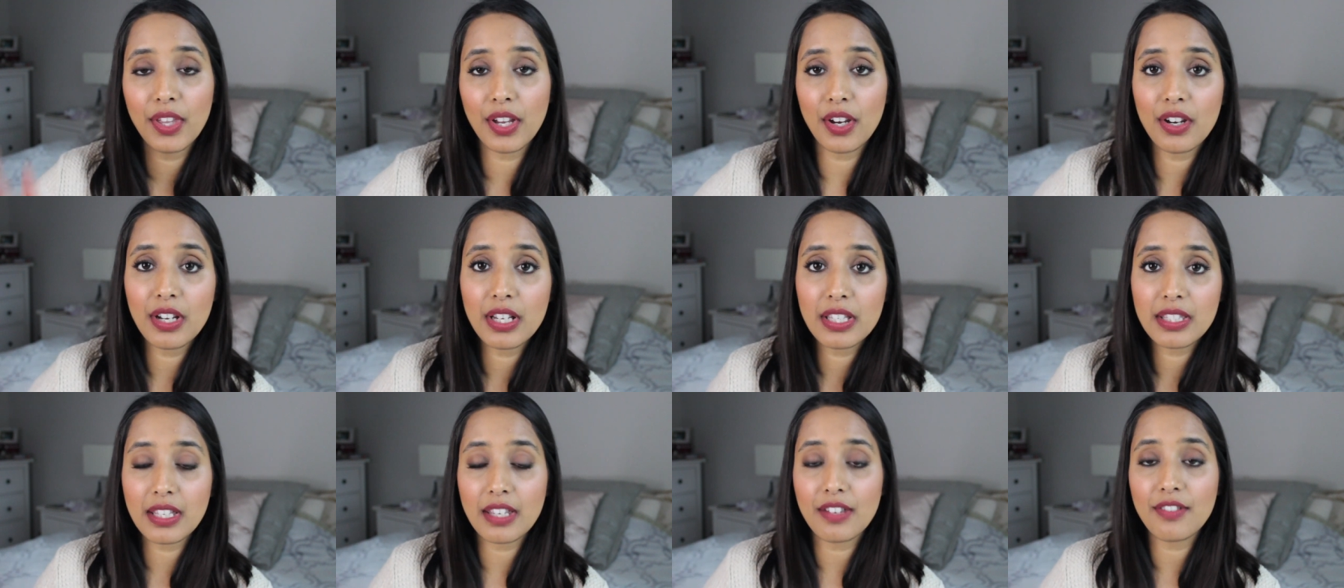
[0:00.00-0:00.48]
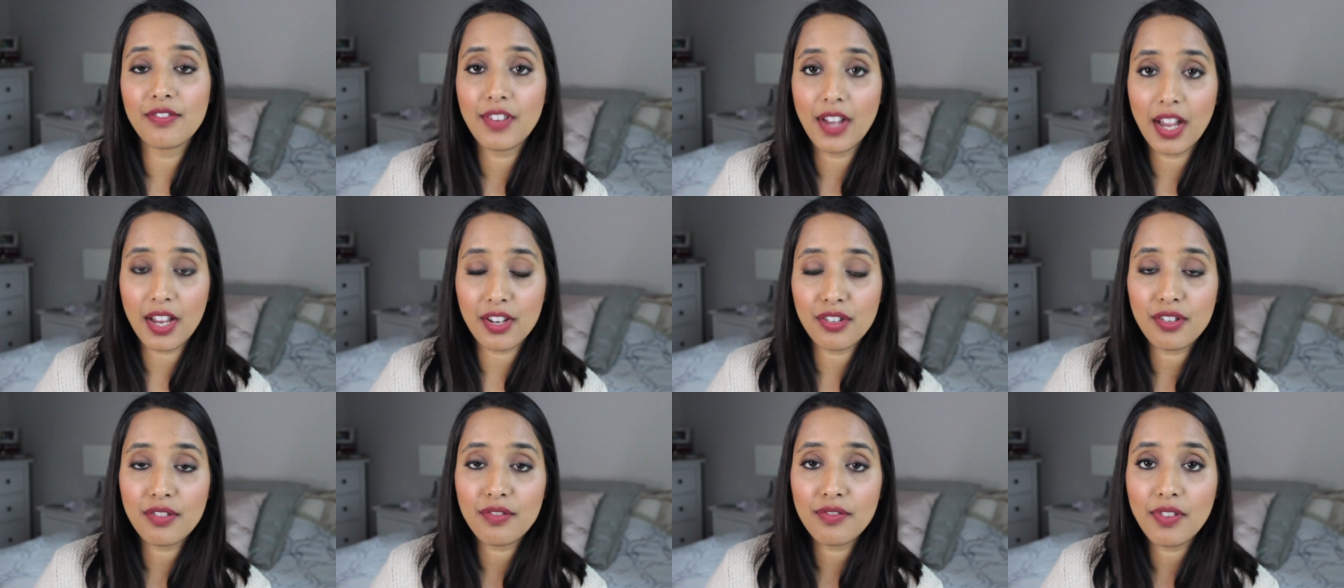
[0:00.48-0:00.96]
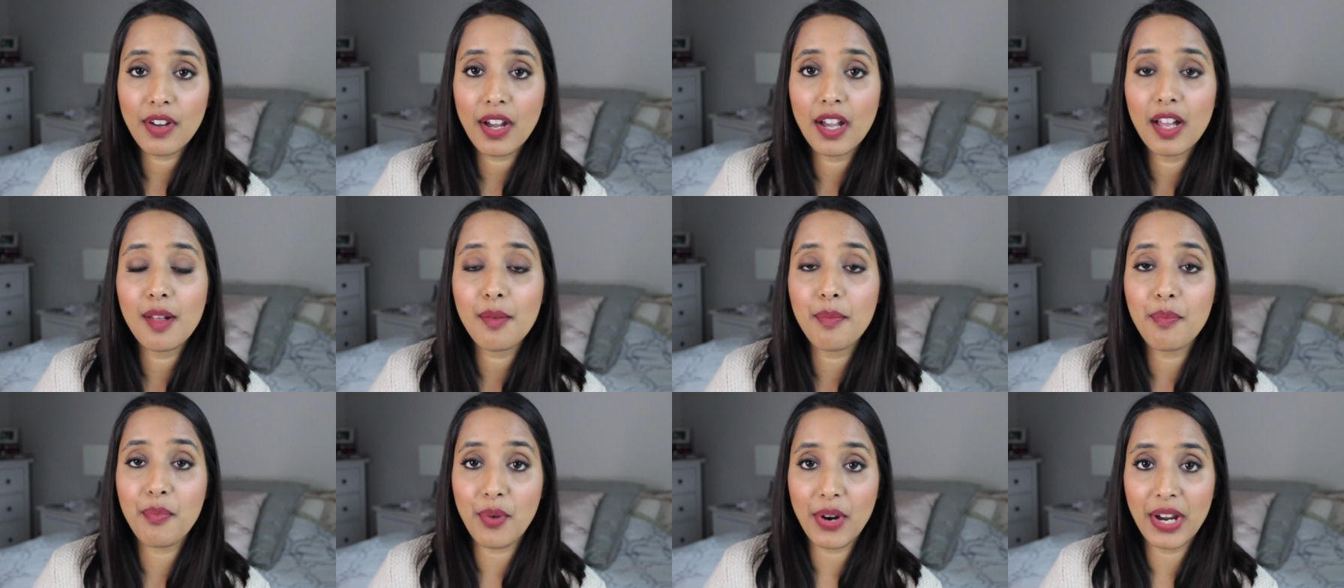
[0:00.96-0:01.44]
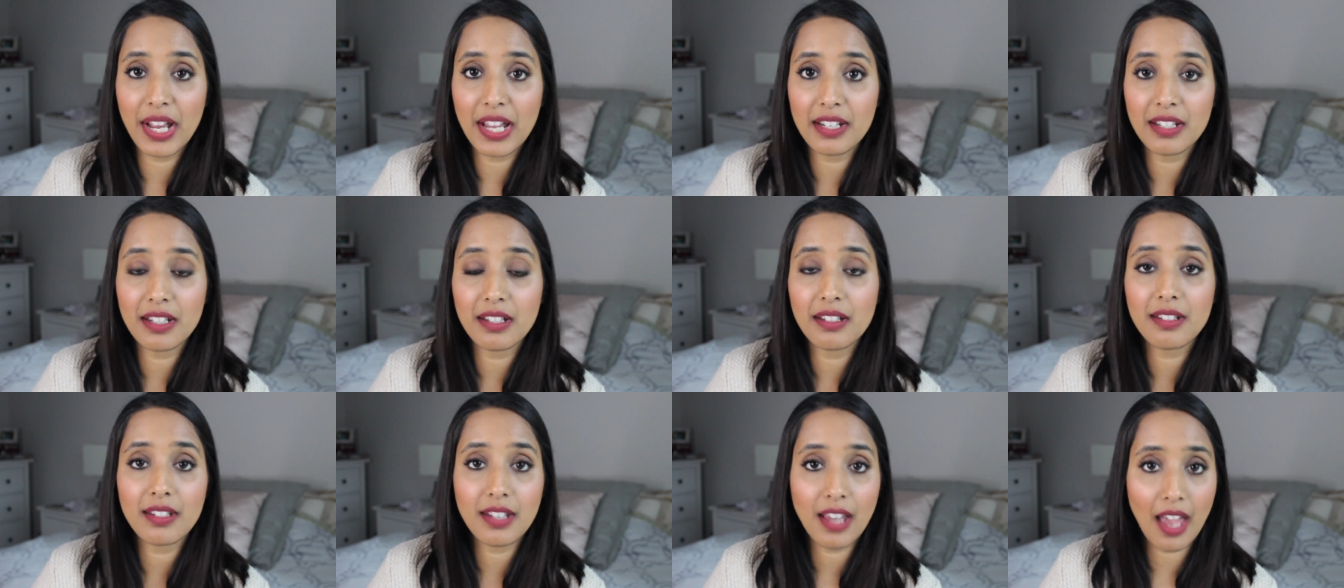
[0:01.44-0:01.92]
there is a Fashionphile
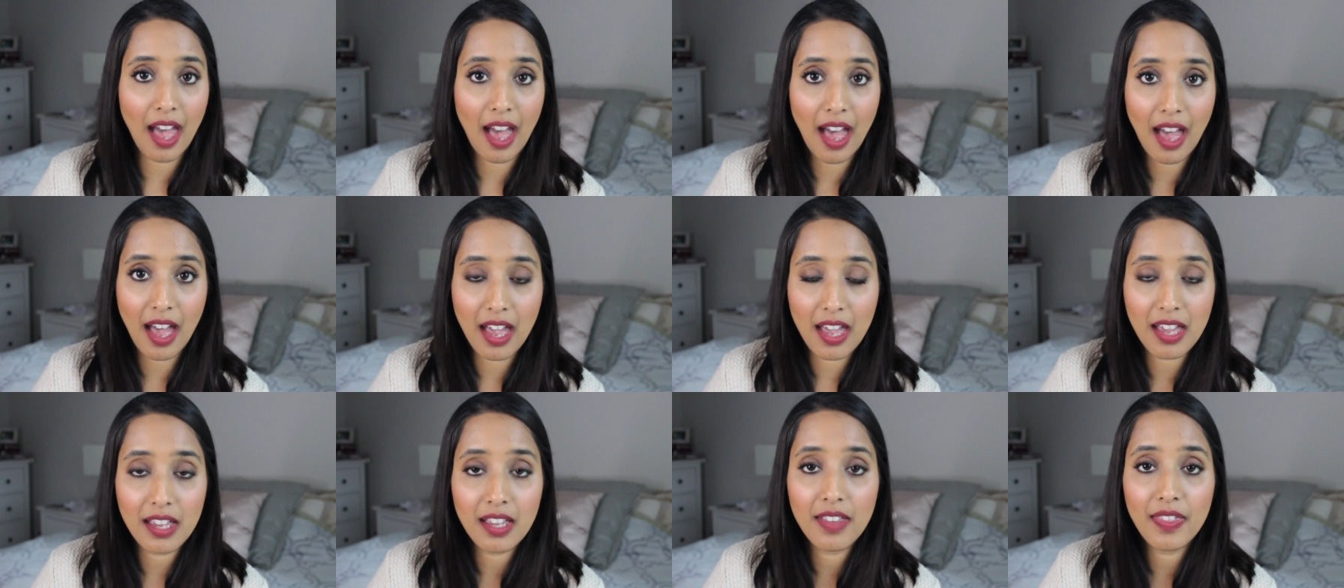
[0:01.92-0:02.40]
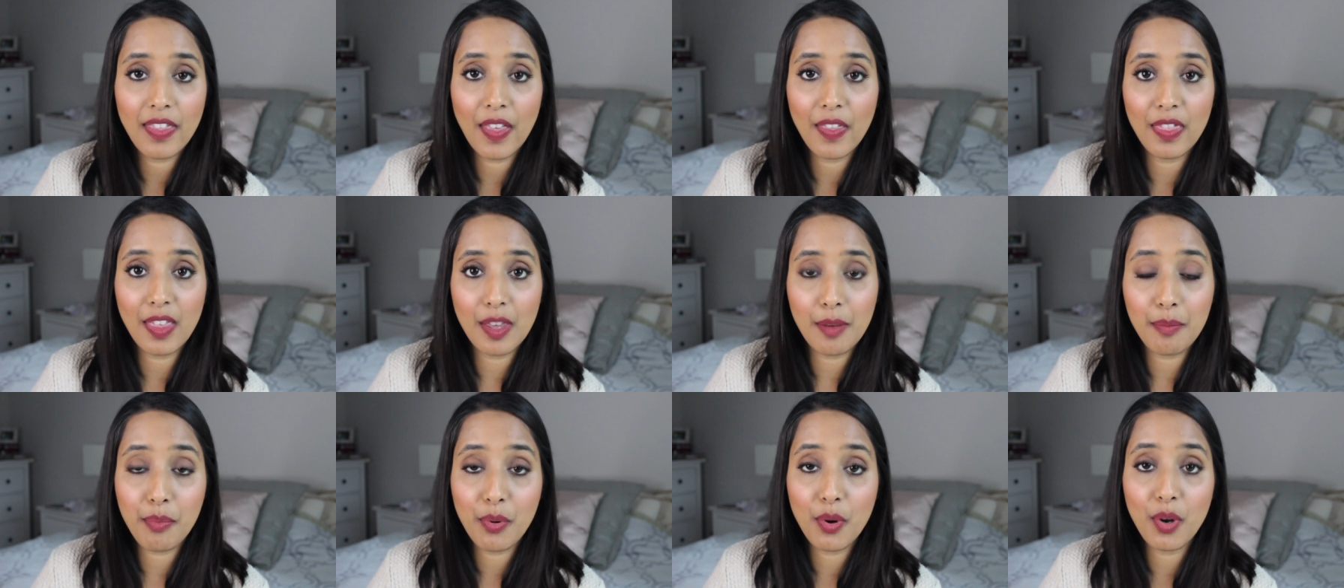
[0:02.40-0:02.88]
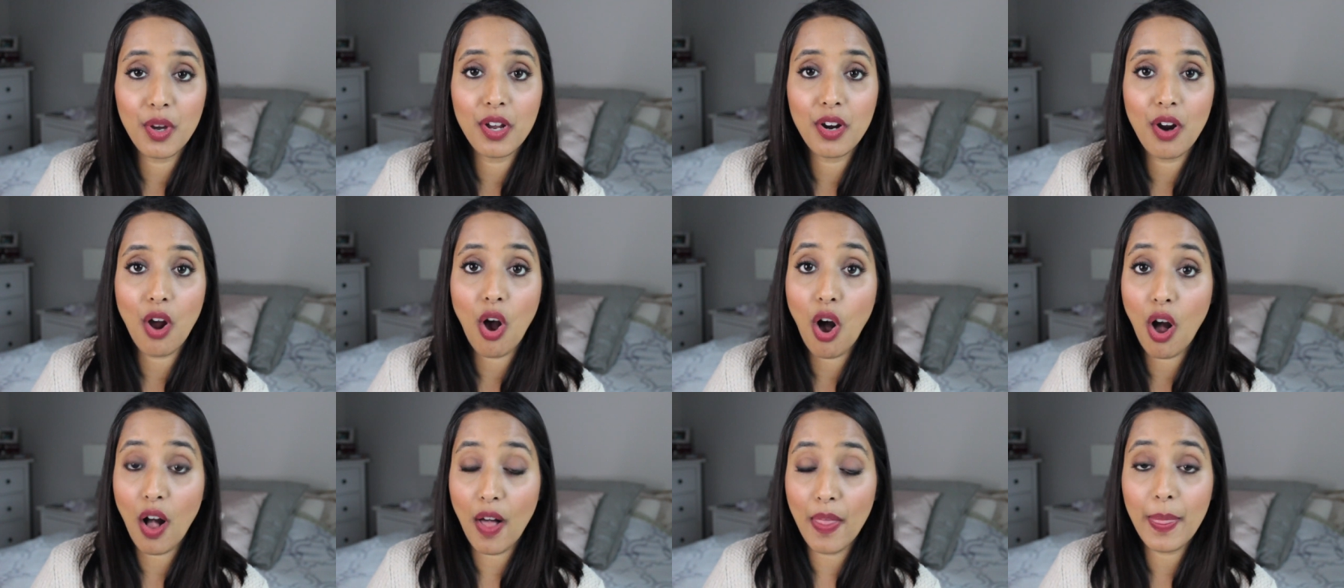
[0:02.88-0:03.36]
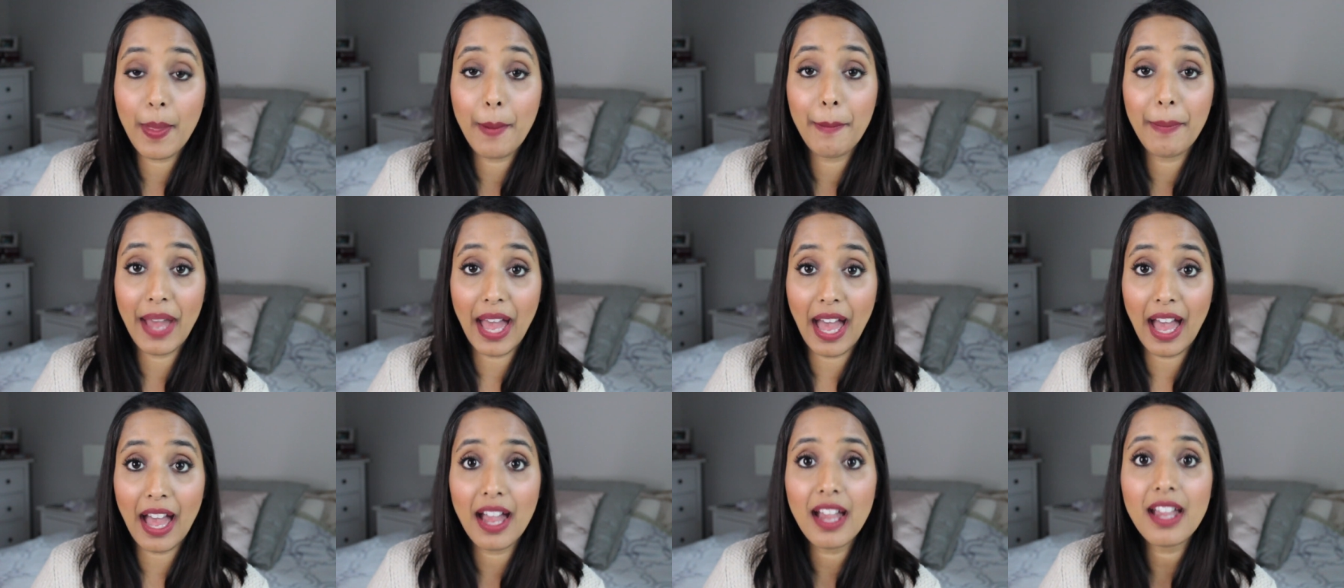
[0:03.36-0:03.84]
branded tag that they put on the
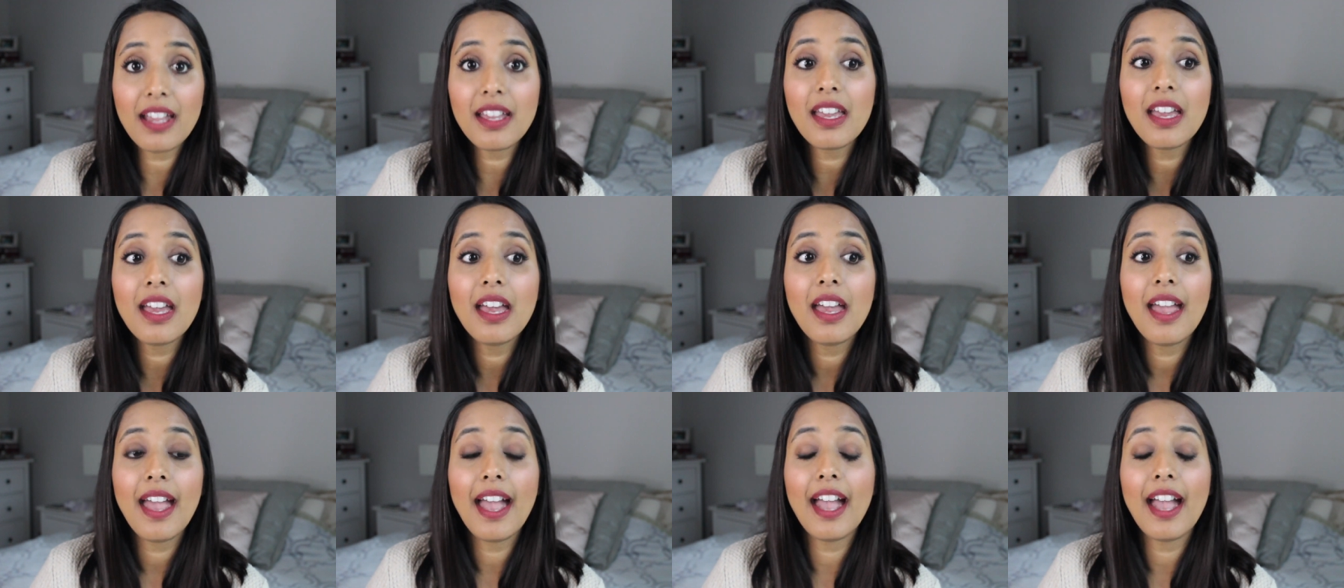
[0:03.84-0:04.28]
bag,